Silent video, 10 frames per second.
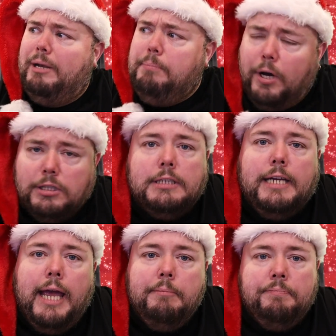puzzle
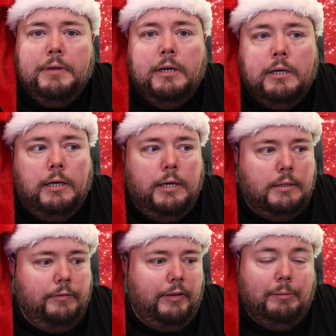game
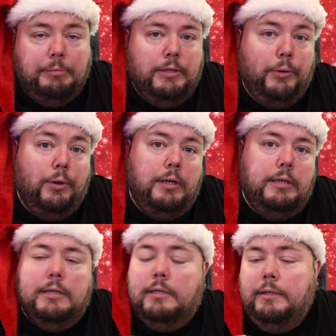developed in the early
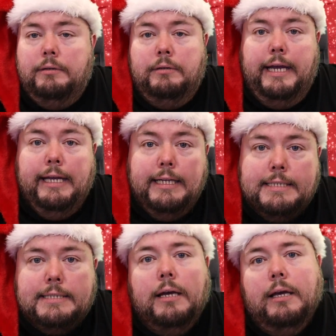80s.